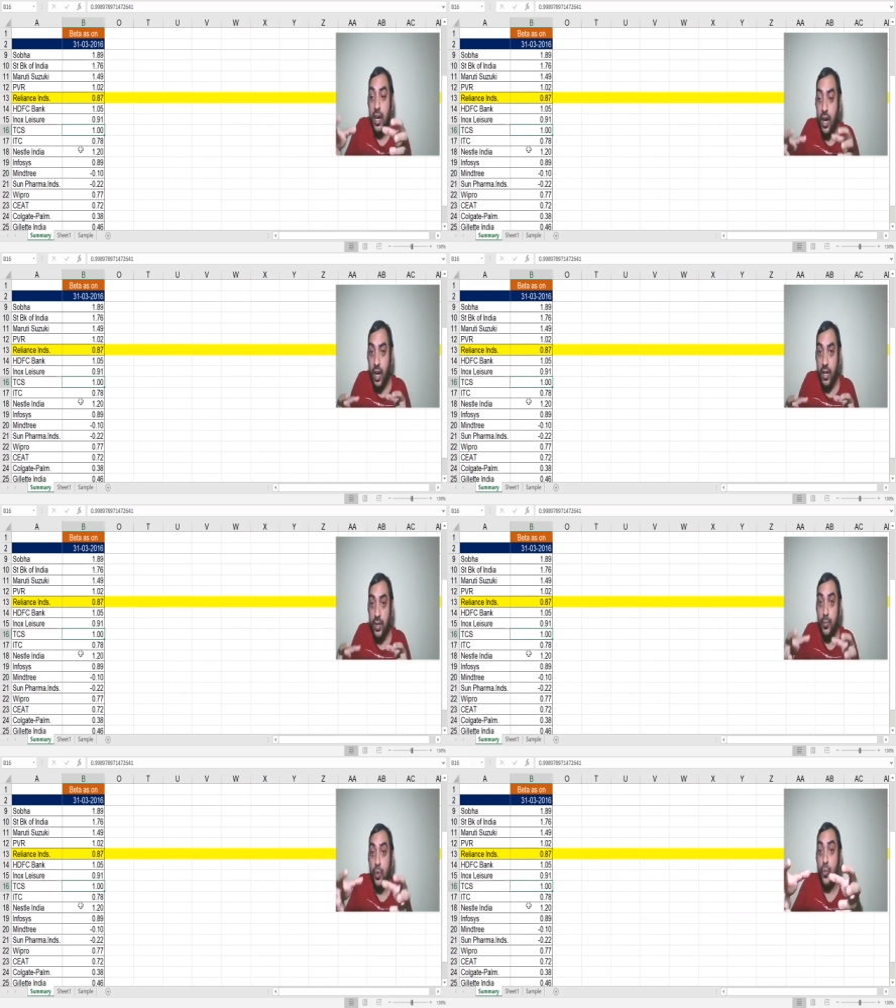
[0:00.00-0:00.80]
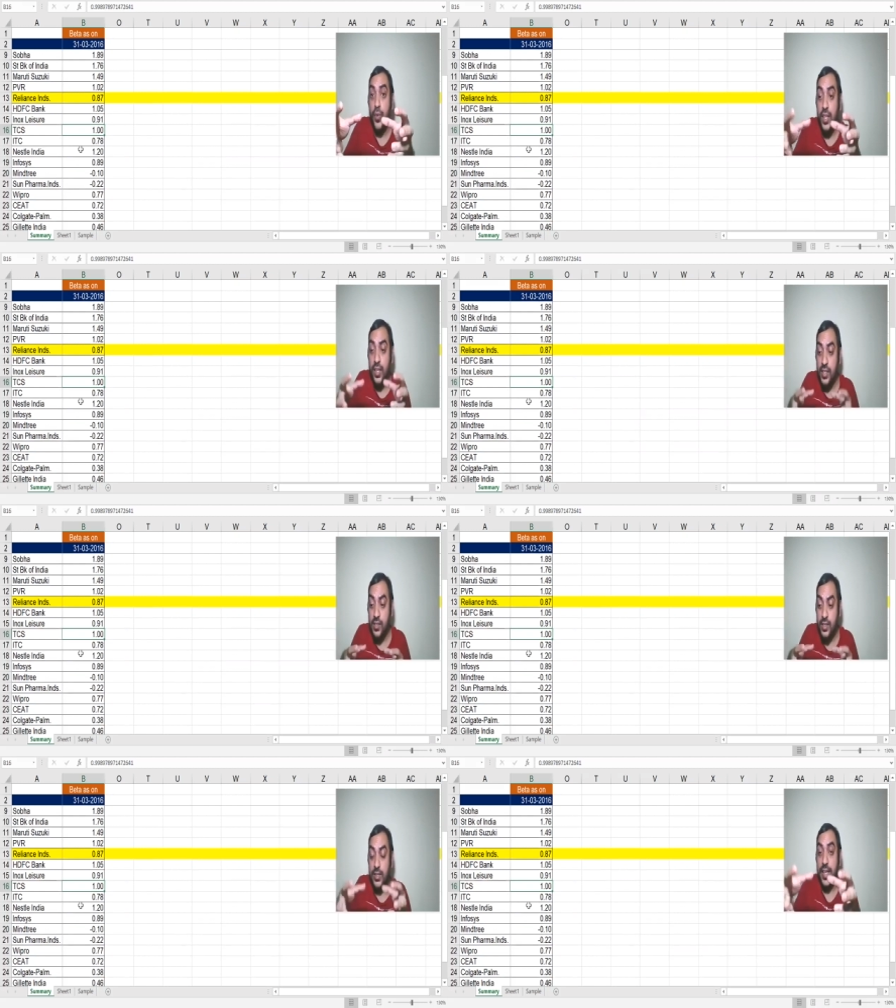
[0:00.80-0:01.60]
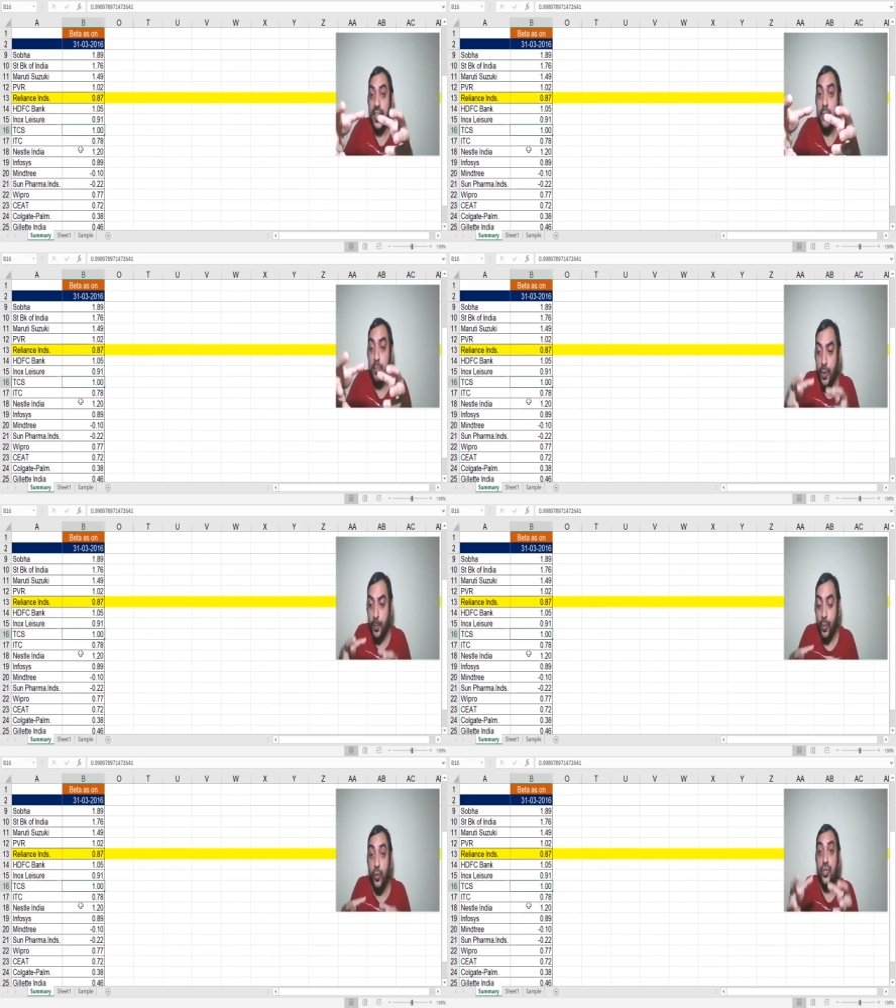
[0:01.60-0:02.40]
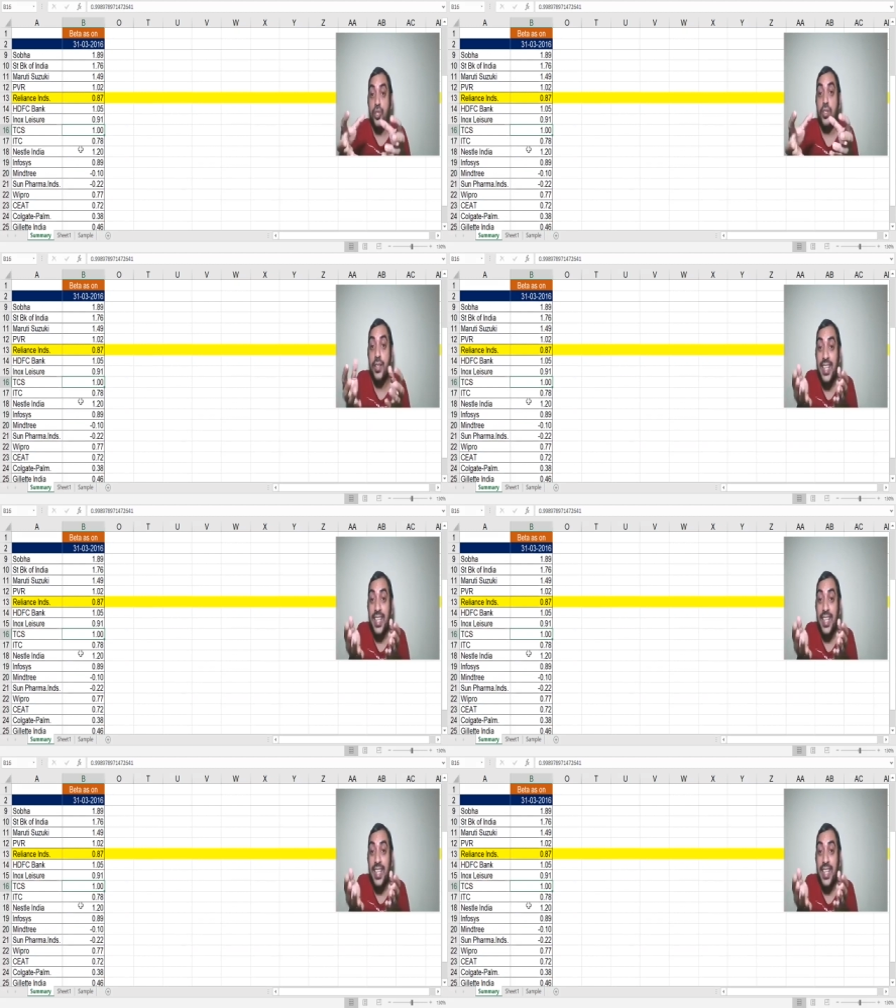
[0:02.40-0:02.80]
are moving in same proportion,